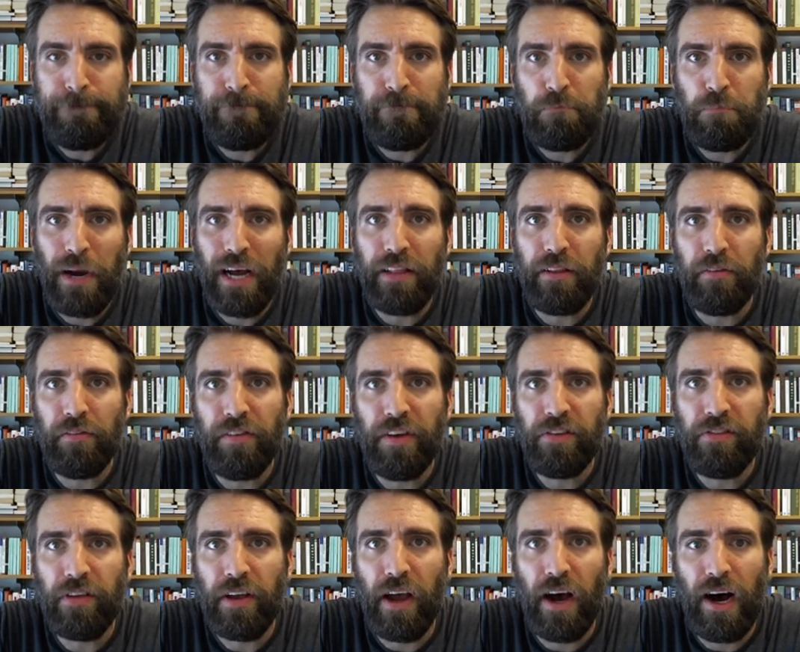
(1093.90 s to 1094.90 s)
by the
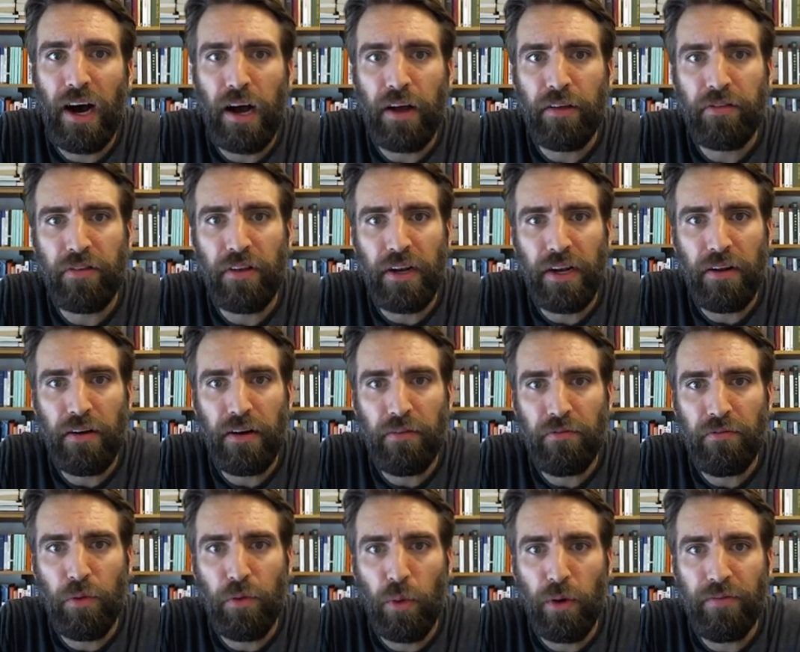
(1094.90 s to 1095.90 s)
Visigoths, and then in
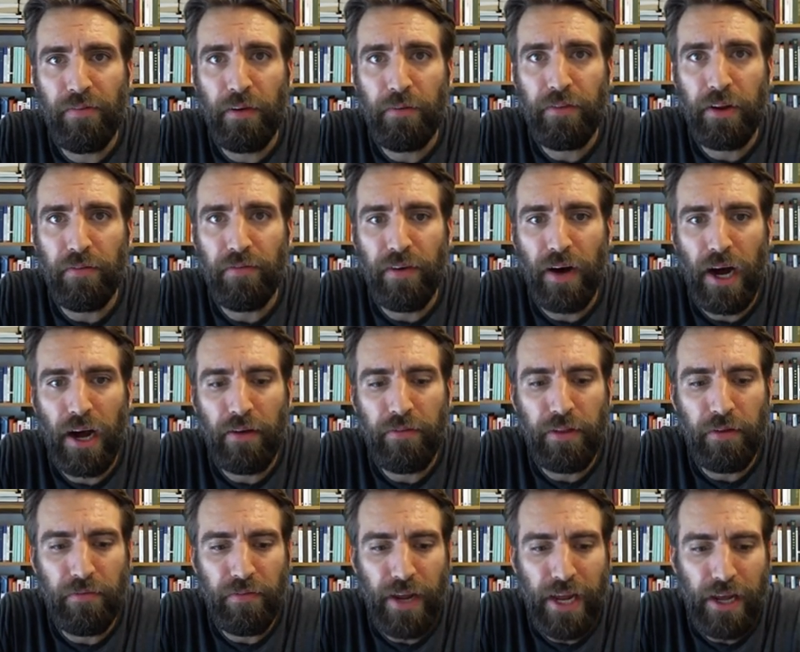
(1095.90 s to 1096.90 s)
455, the
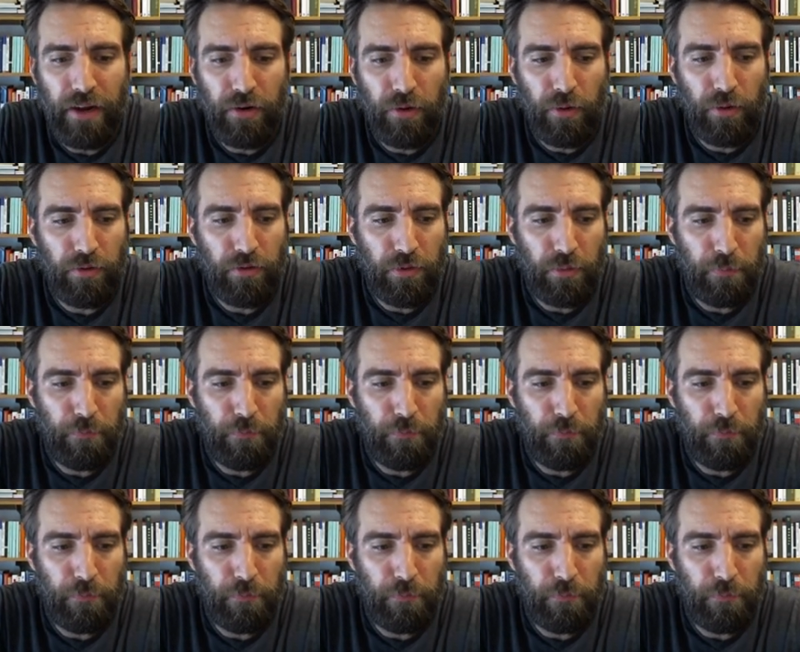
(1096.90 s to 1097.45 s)
Vandals